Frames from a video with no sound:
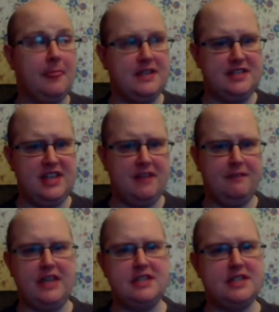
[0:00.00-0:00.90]
is the
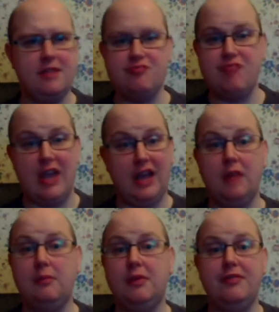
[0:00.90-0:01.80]
events in the regular
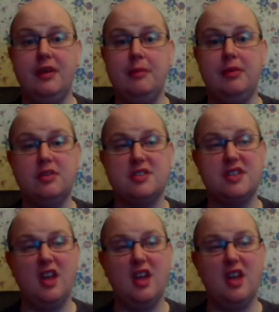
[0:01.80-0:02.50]
monthly books